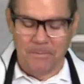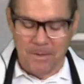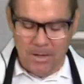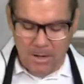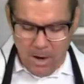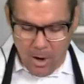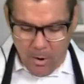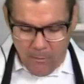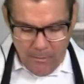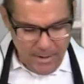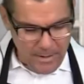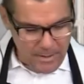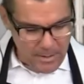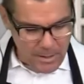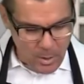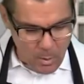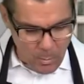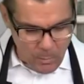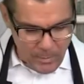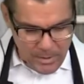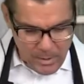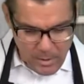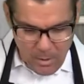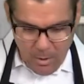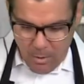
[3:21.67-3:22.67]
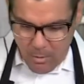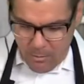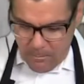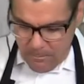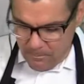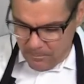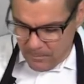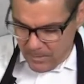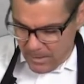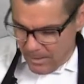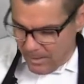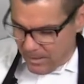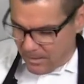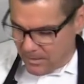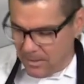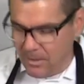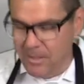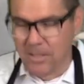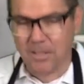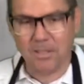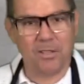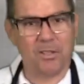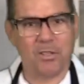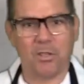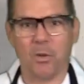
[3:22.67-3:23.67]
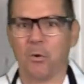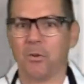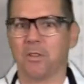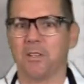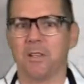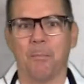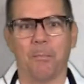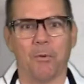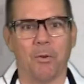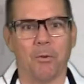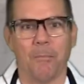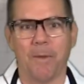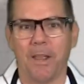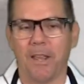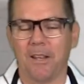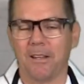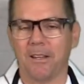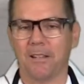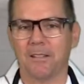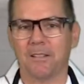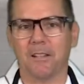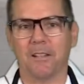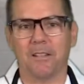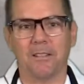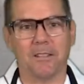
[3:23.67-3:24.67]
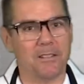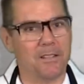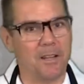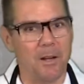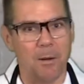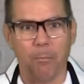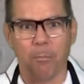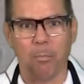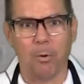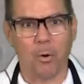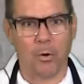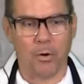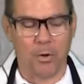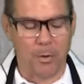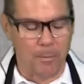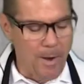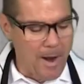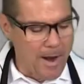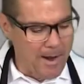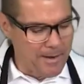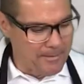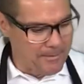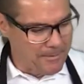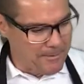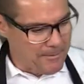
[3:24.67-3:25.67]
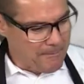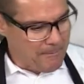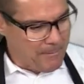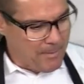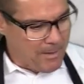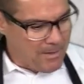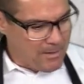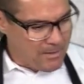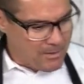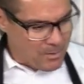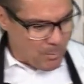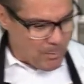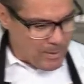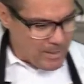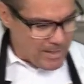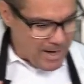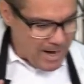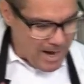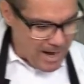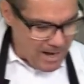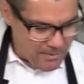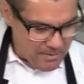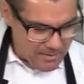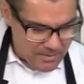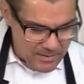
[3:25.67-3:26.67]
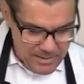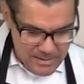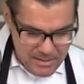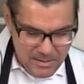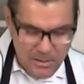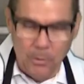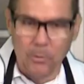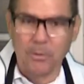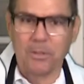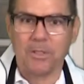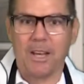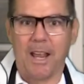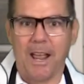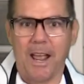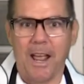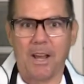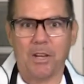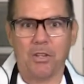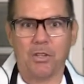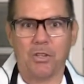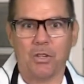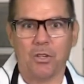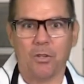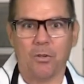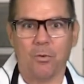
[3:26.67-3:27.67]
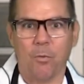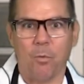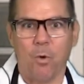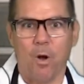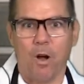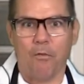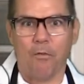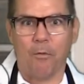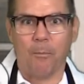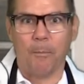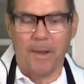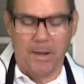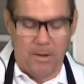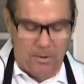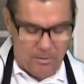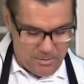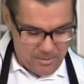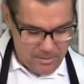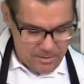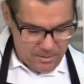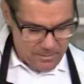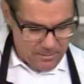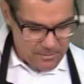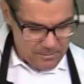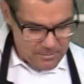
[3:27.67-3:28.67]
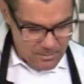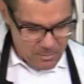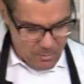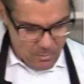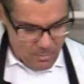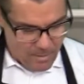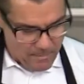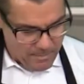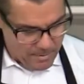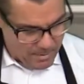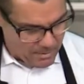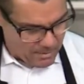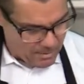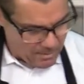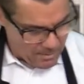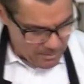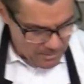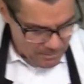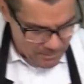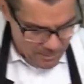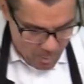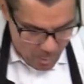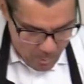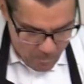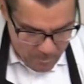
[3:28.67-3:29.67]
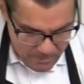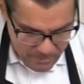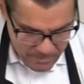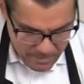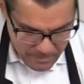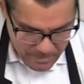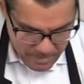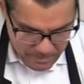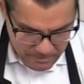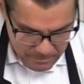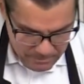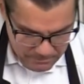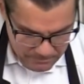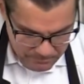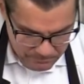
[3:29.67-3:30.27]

All right, here we go. So this is so simple to make, it's just going to blow your mind. So we got these little Dash waffle makers here. So I'm going to open them up.